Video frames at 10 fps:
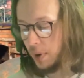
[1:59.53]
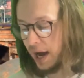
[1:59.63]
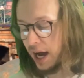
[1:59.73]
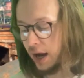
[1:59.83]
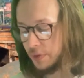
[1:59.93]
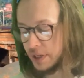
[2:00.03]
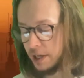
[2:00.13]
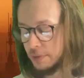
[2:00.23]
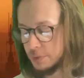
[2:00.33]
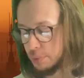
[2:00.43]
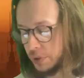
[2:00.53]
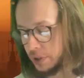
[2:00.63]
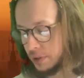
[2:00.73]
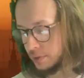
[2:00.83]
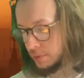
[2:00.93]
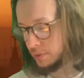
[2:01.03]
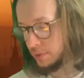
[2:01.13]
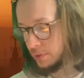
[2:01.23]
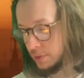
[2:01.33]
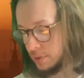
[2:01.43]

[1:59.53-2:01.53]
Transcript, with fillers: wow, and die the game's by your reputation.